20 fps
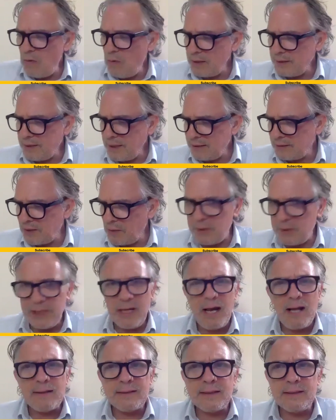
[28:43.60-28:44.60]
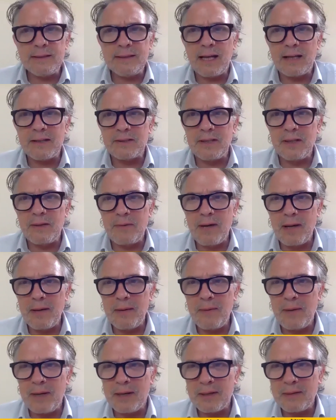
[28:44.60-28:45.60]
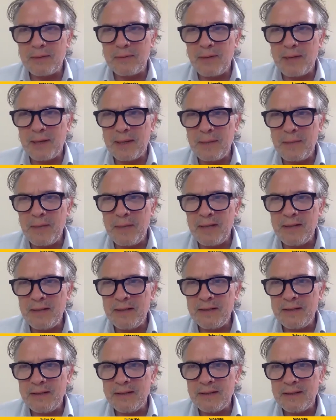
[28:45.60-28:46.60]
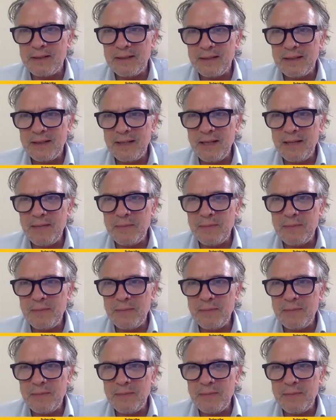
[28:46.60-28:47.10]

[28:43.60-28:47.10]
think somebody else has actually recommended him.